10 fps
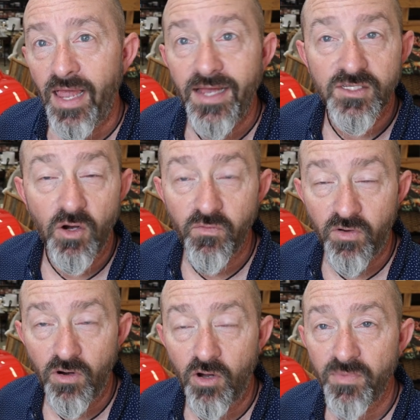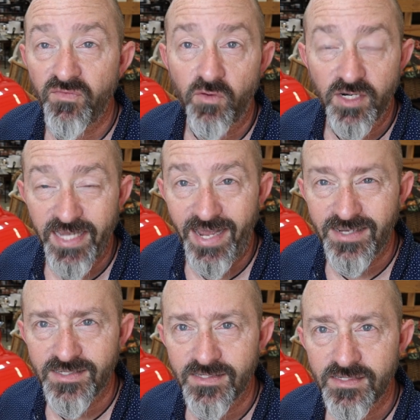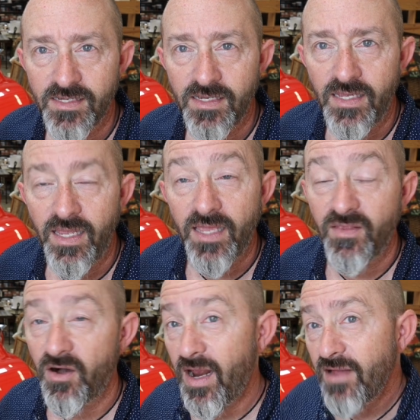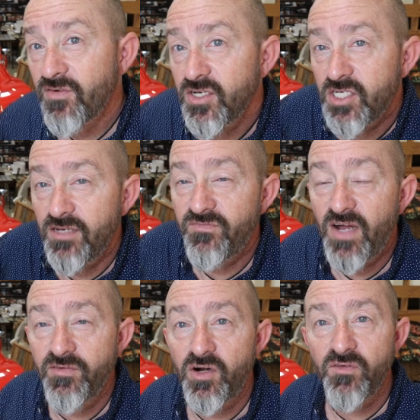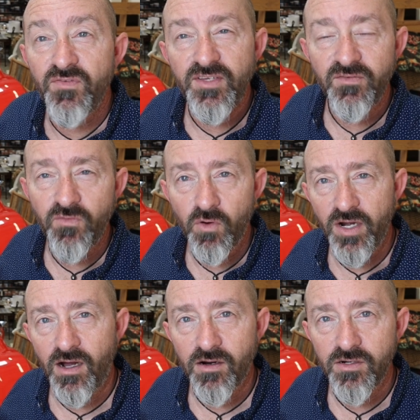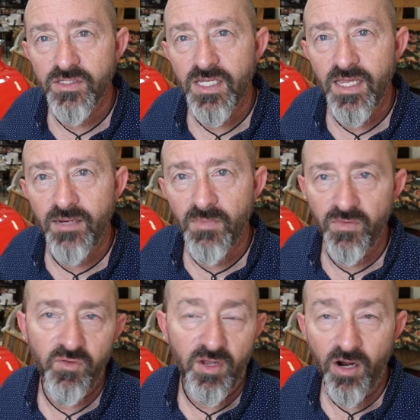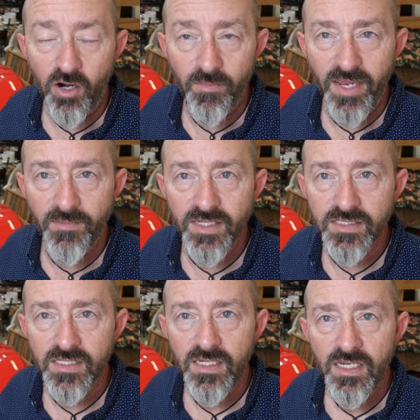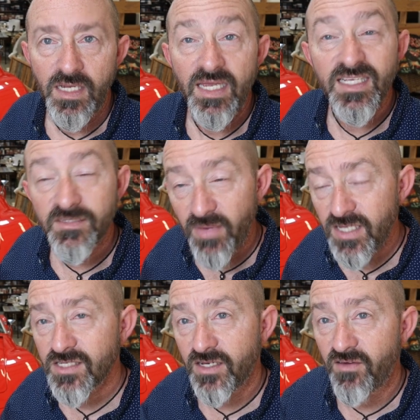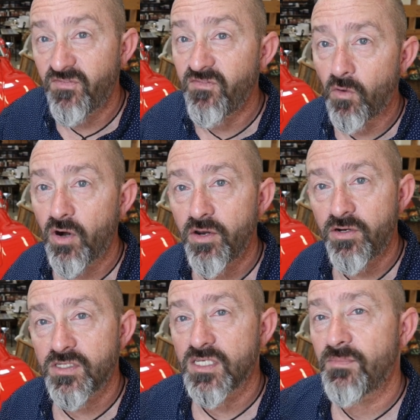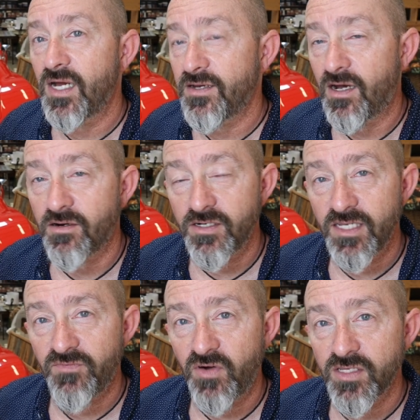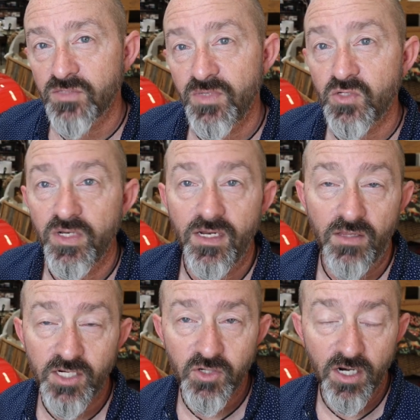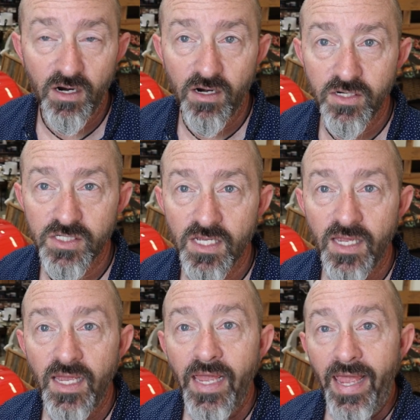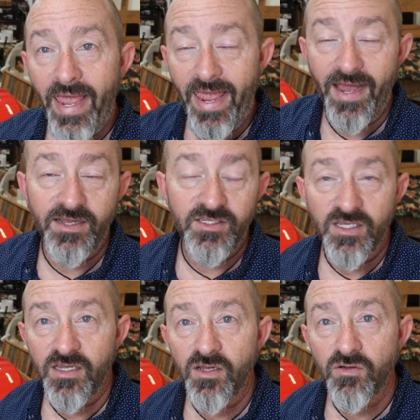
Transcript: as overall before taxes, and they're averaging $554 in monthly car payments. It's basically a 400 and some odd dollar difference between electric cars and